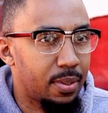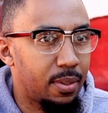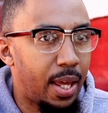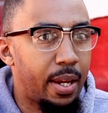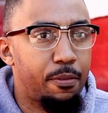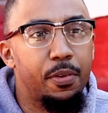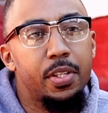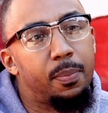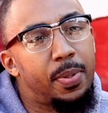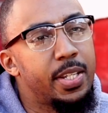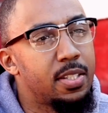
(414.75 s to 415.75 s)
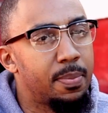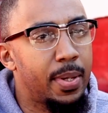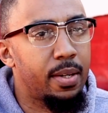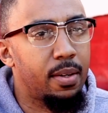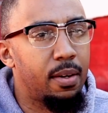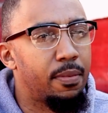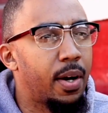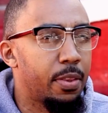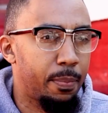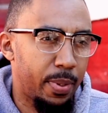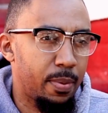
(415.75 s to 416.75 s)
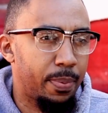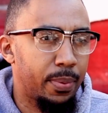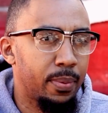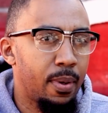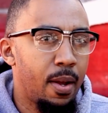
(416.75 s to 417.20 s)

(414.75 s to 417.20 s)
like for the appeasement of other people.